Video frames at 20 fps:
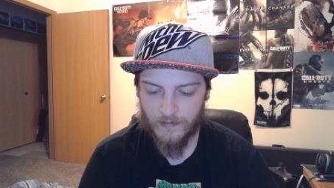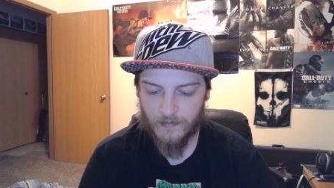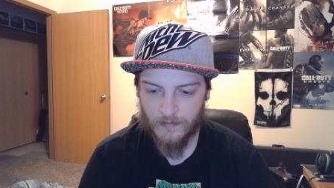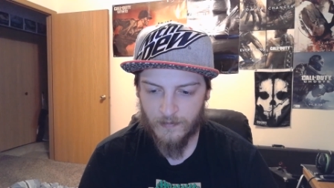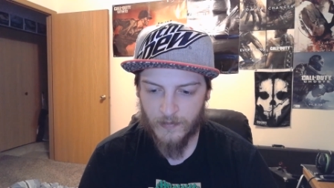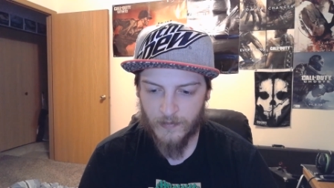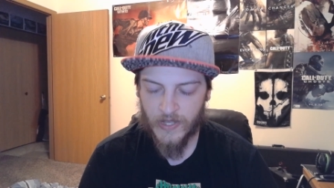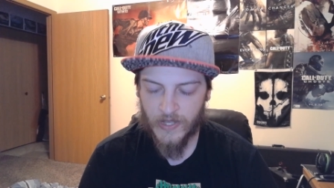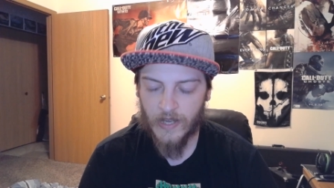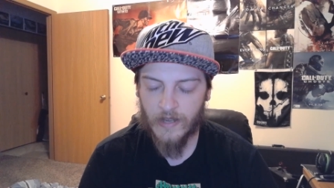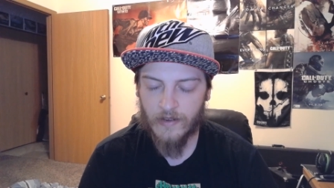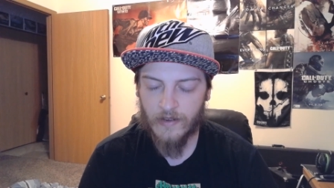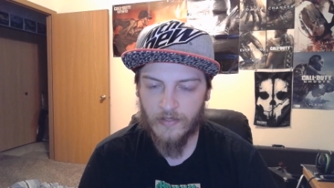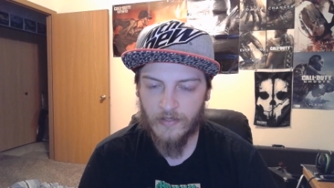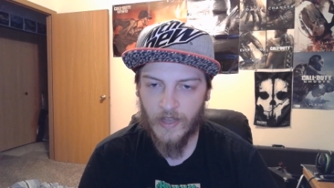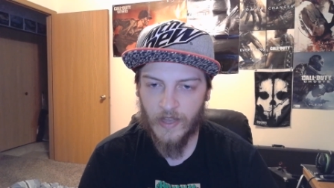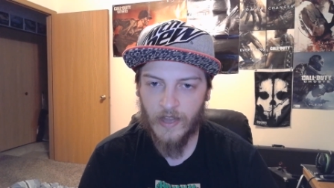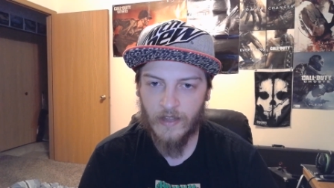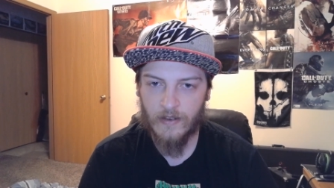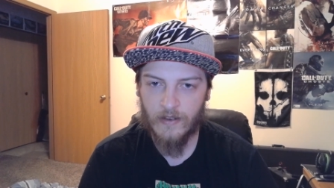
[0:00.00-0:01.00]
beyond
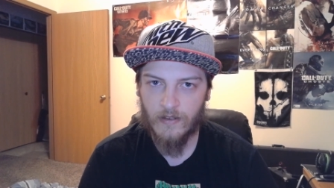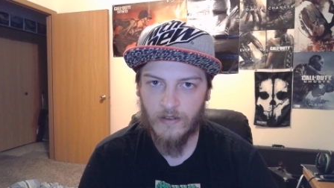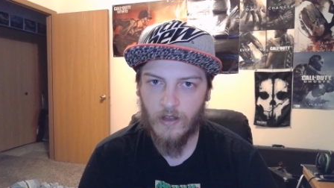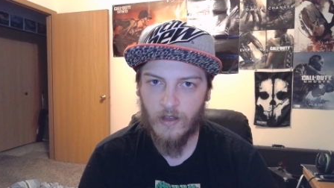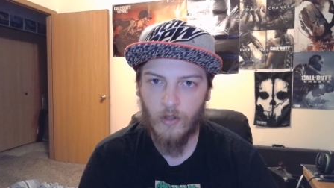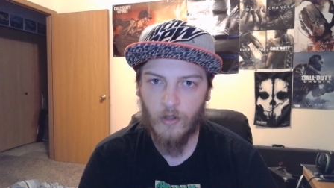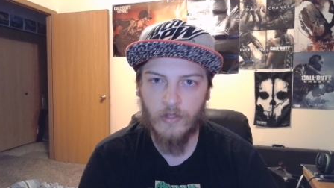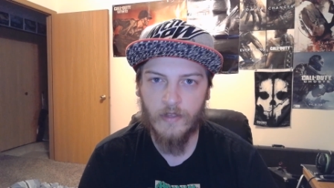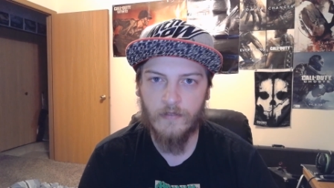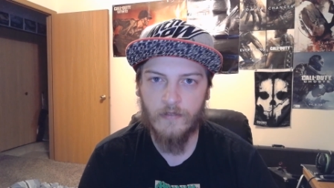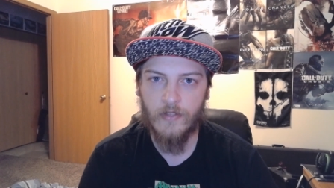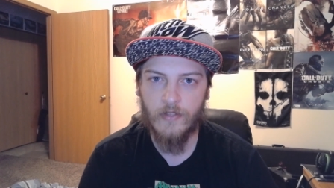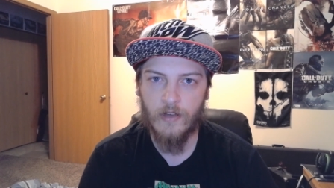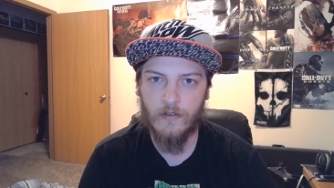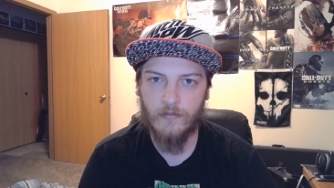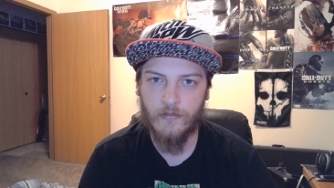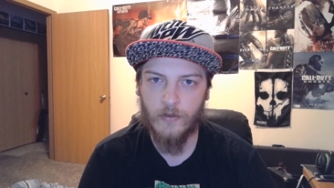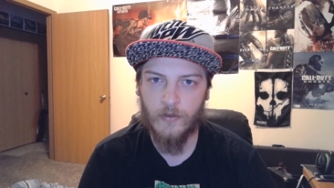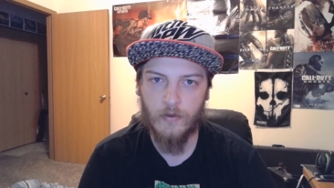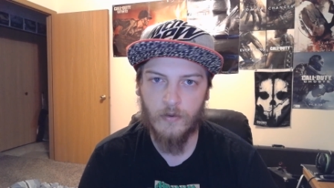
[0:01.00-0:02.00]
that, I'll leave
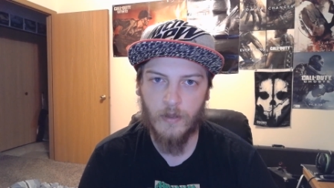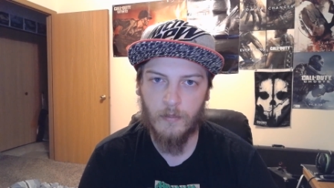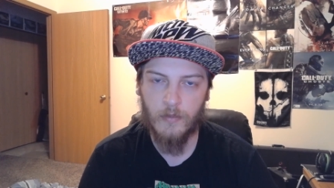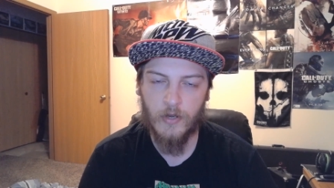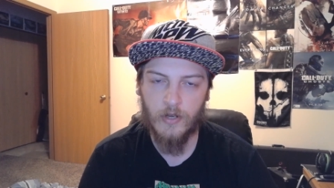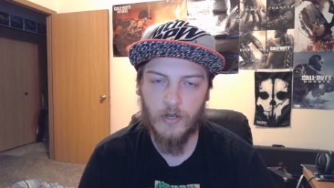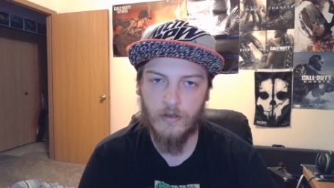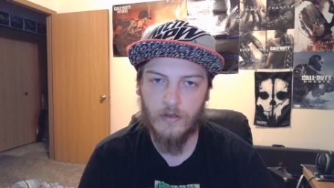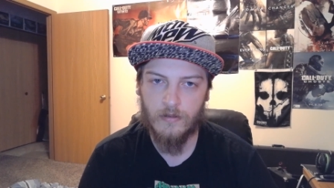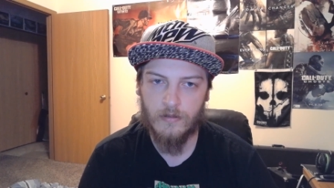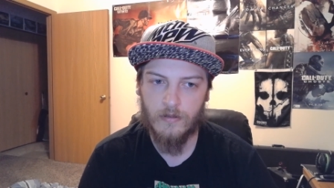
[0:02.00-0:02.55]
the phone number